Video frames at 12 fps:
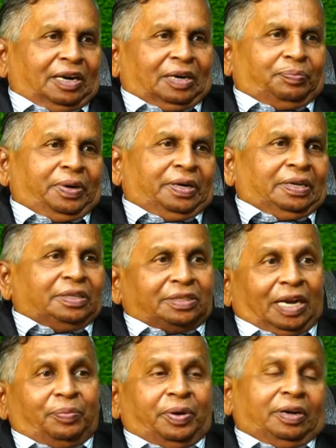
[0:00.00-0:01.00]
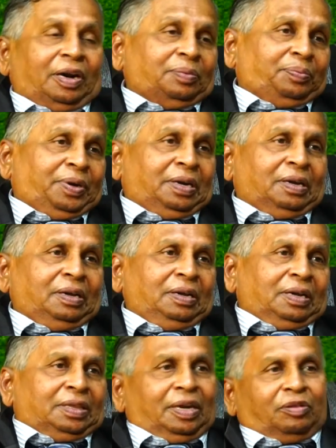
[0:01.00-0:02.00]
not paid, installment not paid,
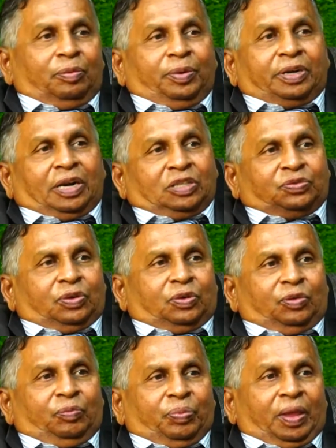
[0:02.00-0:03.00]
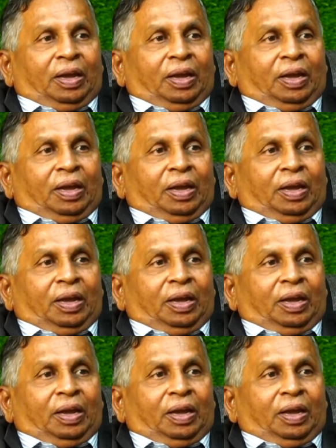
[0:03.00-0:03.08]
that will be transferred to